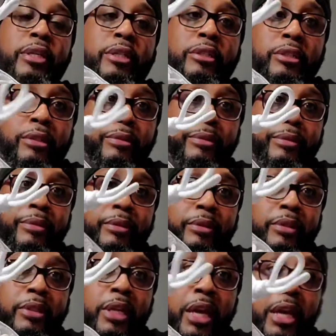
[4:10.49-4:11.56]
So,
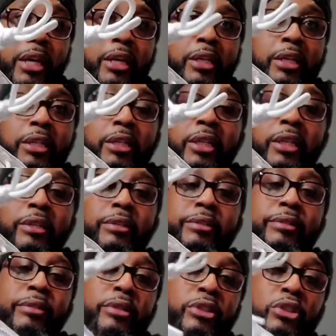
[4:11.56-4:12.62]
yeah, leather
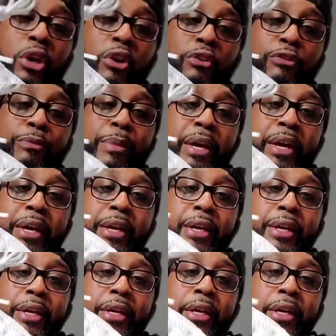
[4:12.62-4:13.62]
soft, man.